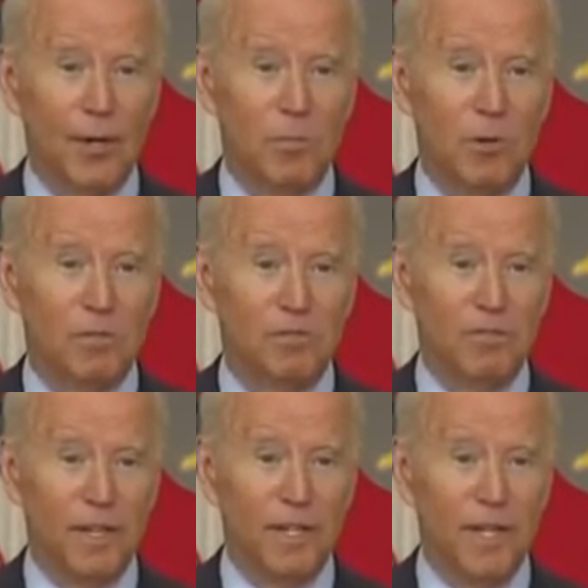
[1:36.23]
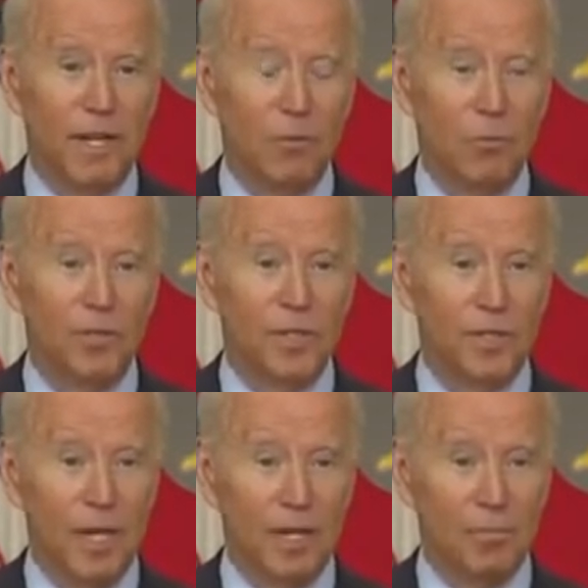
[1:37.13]
modus vivendi with the
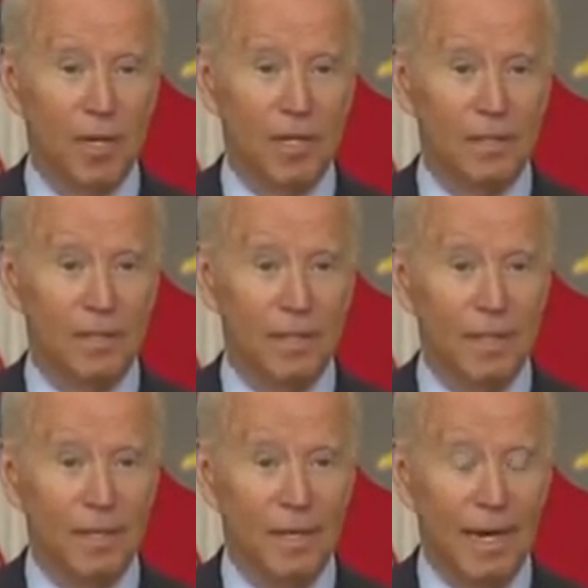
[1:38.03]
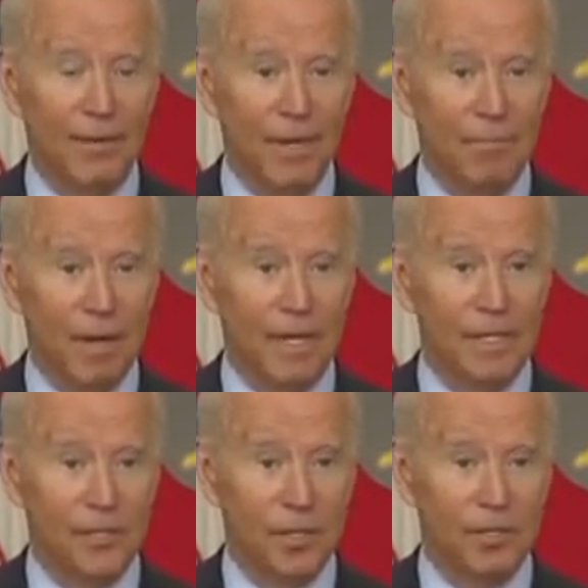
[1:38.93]
Taliban, and they make a
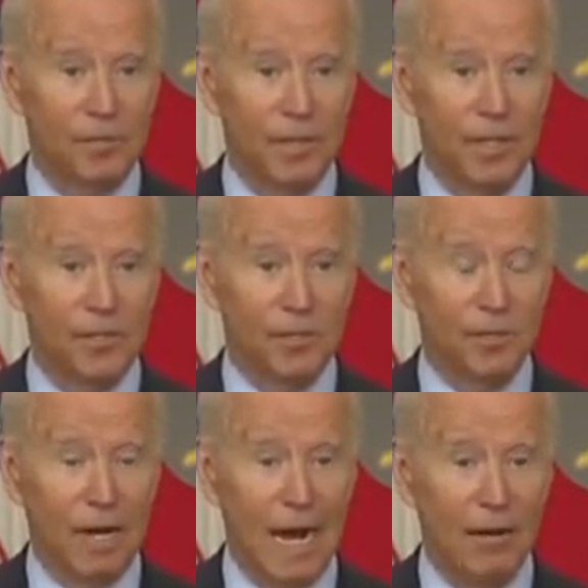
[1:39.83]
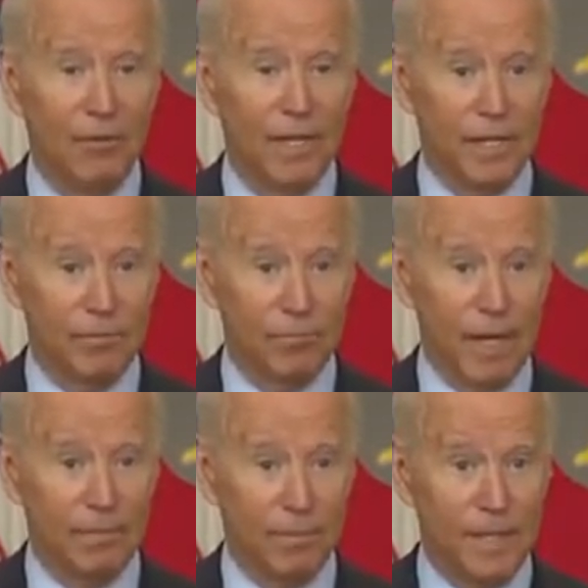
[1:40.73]
judgment as to how they can
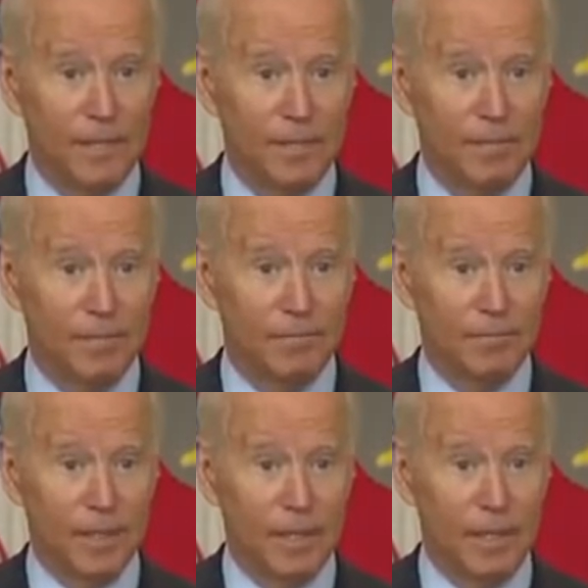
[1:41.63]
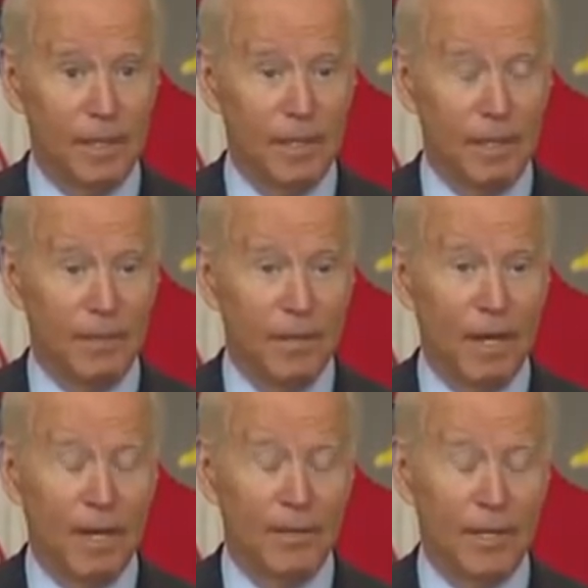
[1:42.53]
make peace.
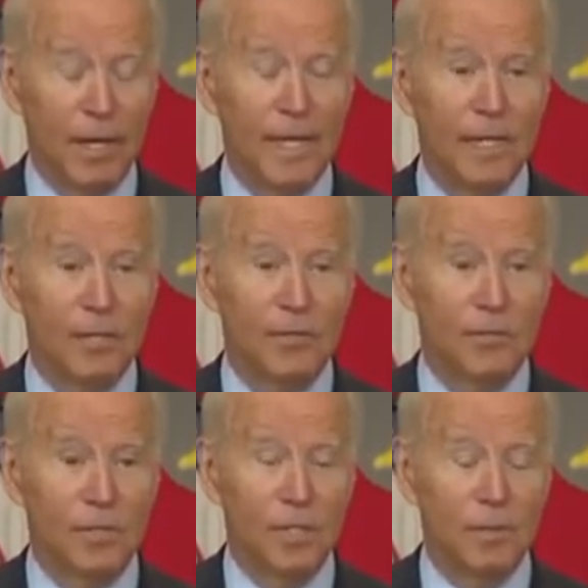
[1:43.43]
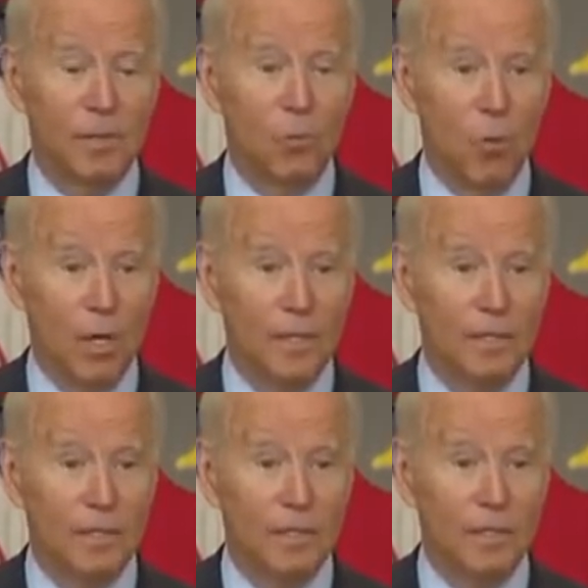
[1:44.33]
And the likelihood there's going to be
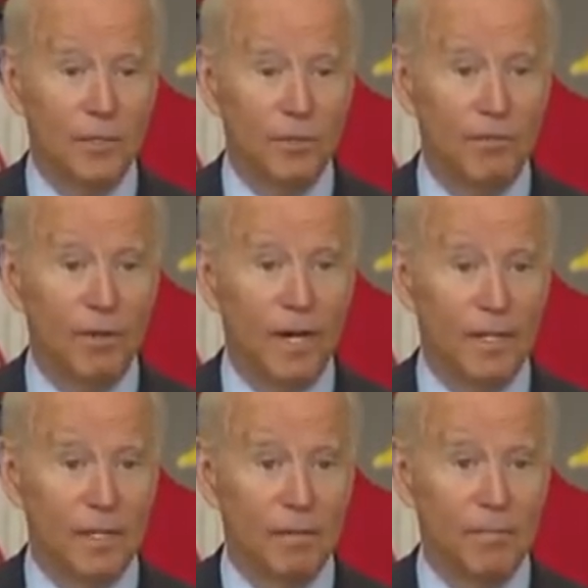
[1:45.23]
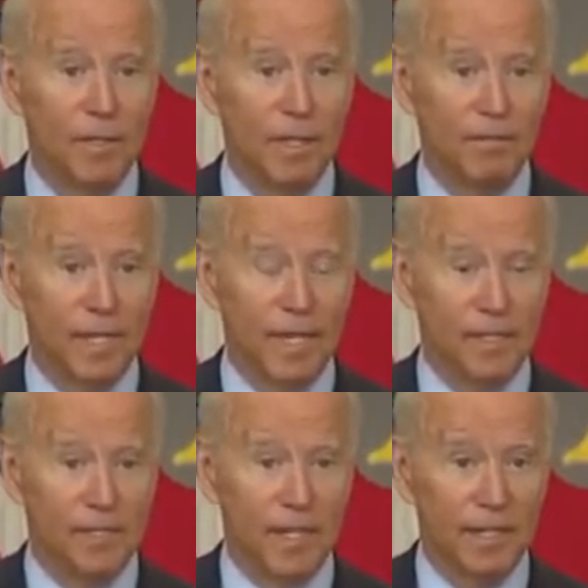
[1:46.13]
one unified government in
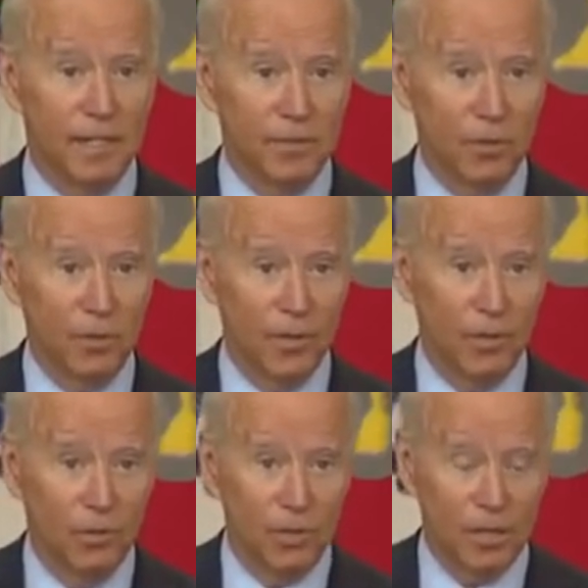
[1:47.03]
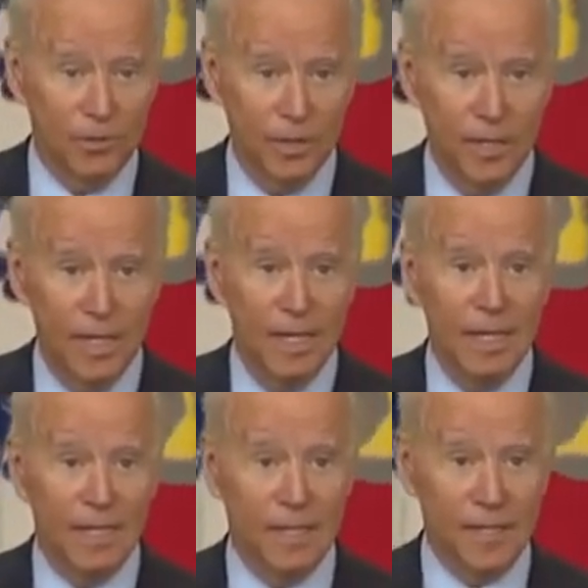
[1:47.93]
Afghanistan controlling the whole country
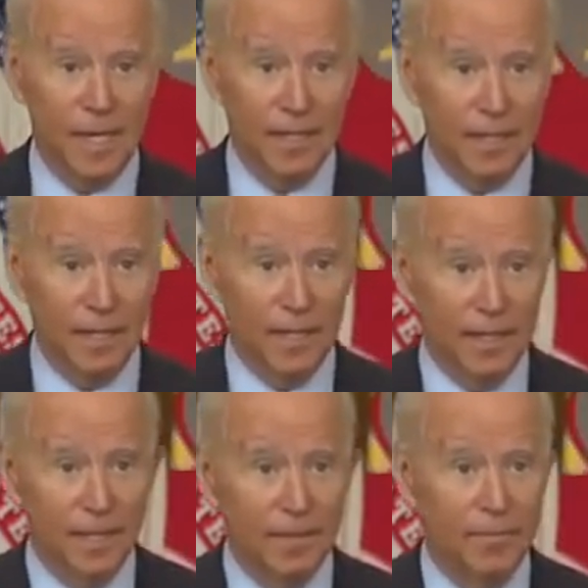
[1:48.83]
is highly unlikely.